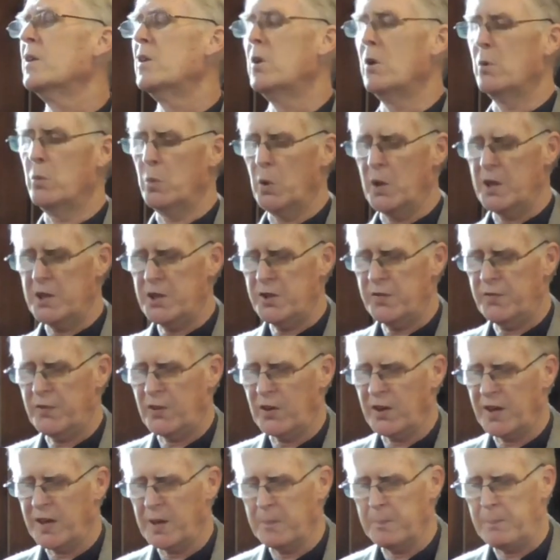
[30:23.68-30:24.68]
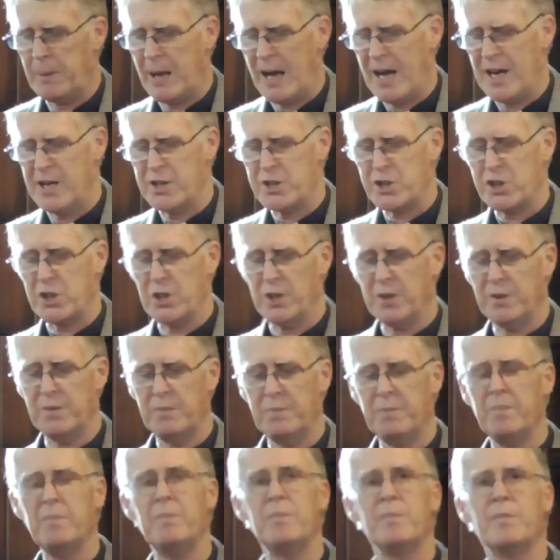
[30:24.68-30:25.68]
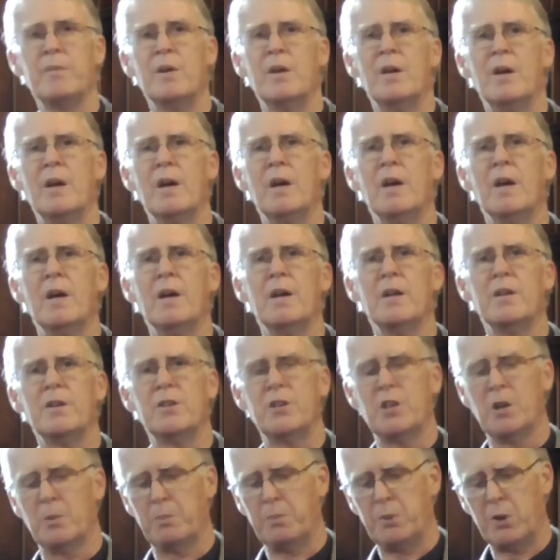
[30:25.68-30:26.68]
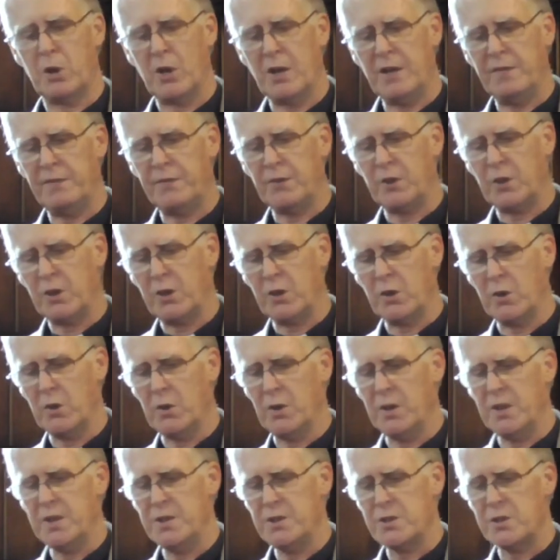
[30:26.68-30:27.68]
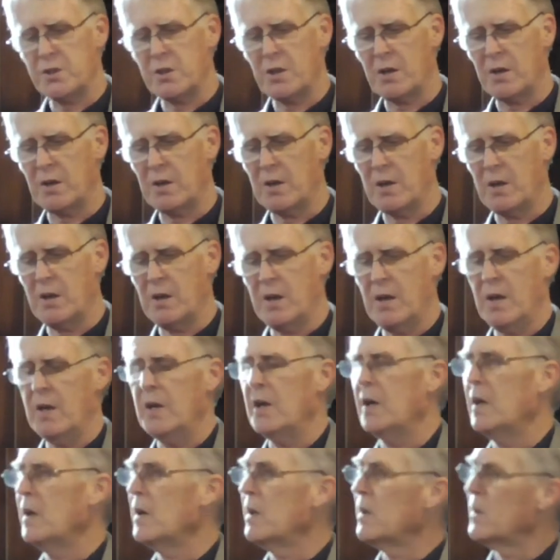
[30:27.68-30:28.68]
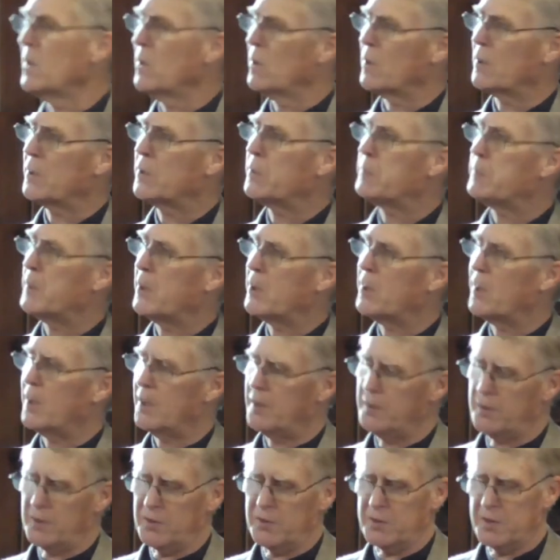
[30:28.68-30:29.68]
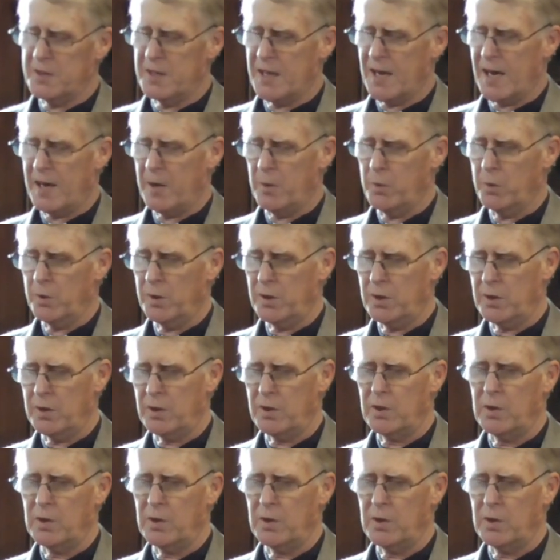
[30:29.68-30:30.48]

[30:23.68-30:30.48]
to wish for compassion, to pray for courage, to experience doubt,